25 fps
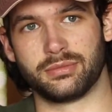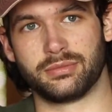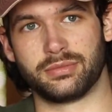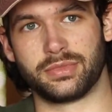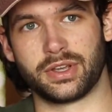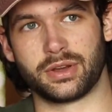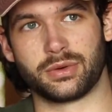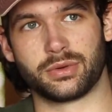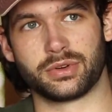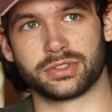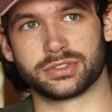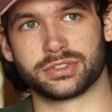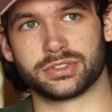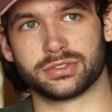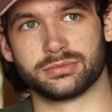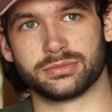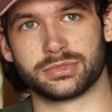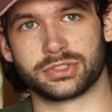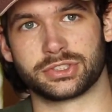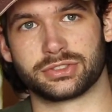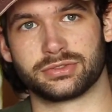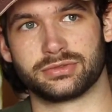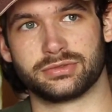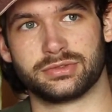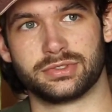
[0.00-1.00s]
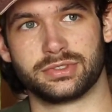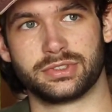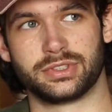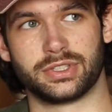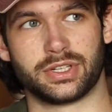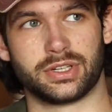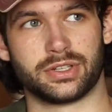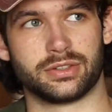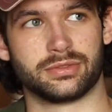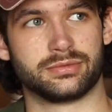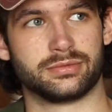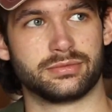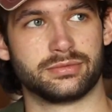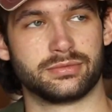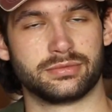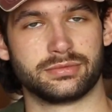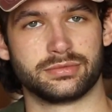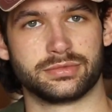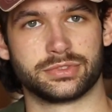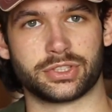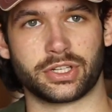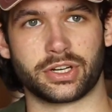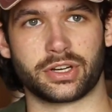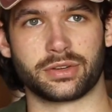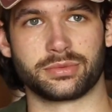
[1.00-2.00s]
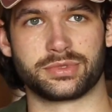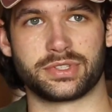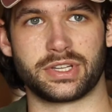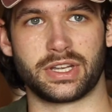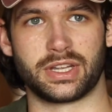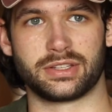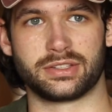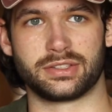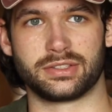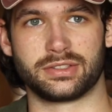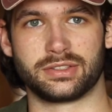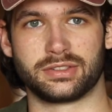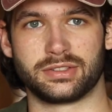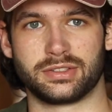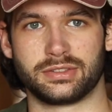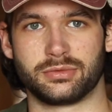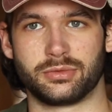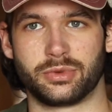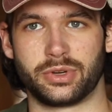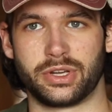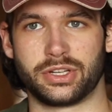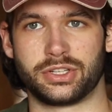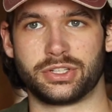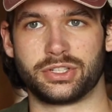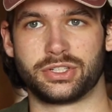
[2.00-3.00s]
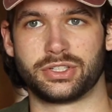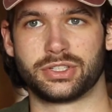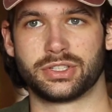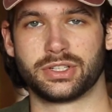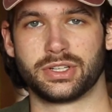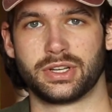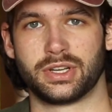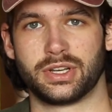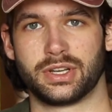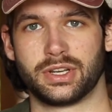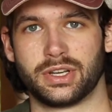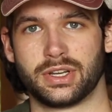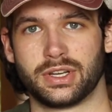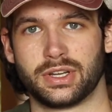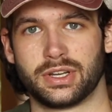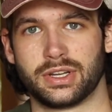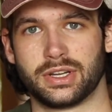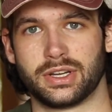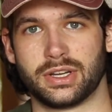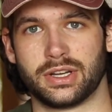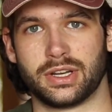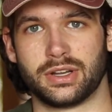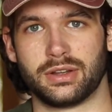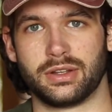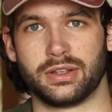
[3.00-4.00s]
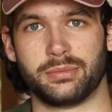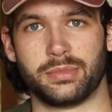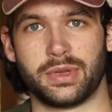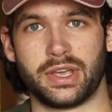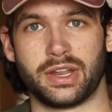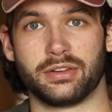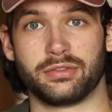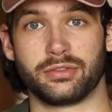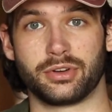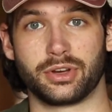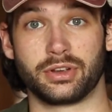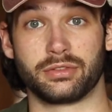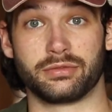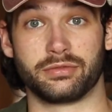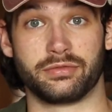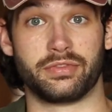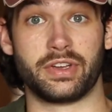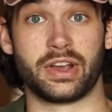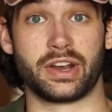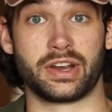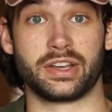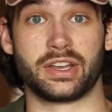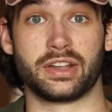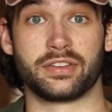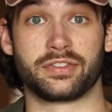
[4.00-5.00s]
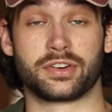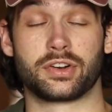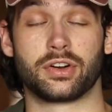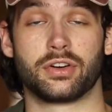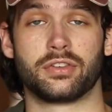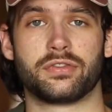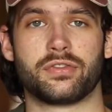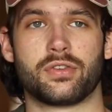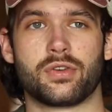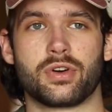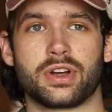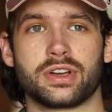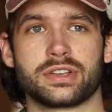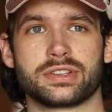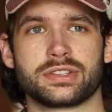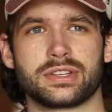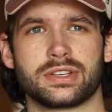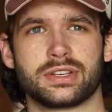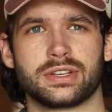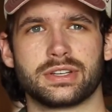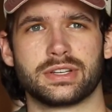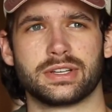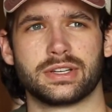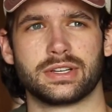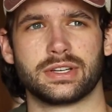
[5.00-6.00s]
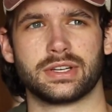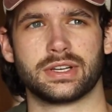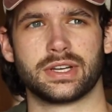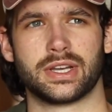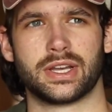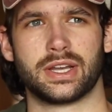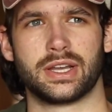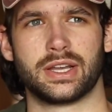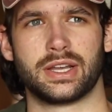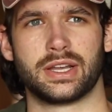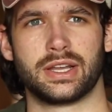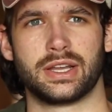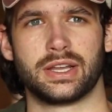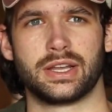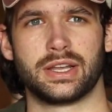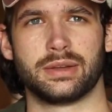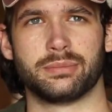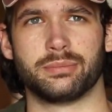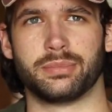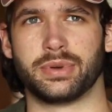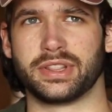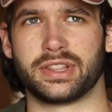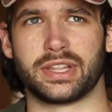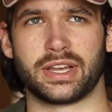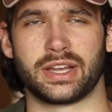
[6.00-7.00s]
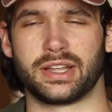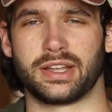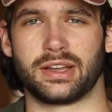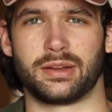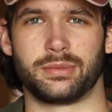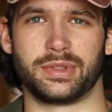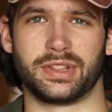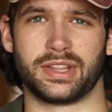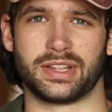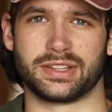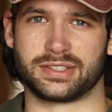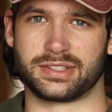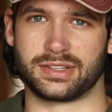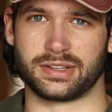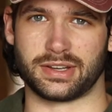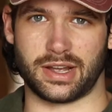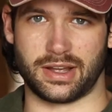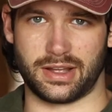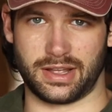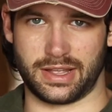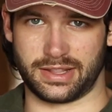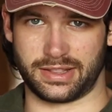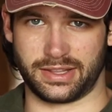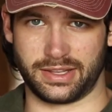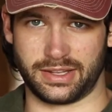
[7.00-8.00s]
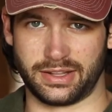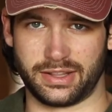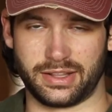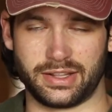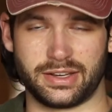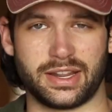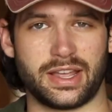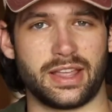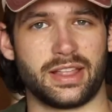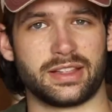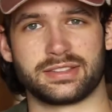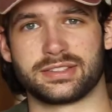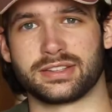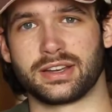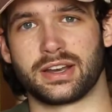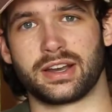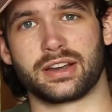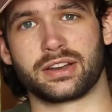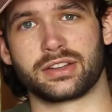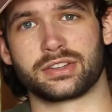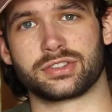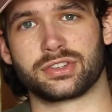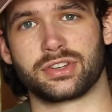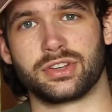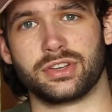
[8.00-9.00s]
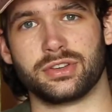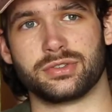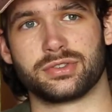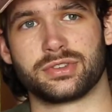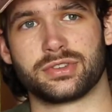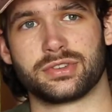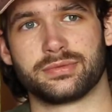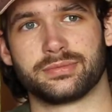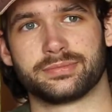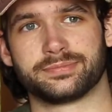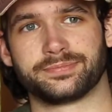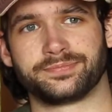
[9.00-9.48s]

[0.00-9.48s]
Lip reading: There were some, you know, circumstances in which it made it very difficult for us. But that, I mean, that's at the end of the day, that's not an excuse.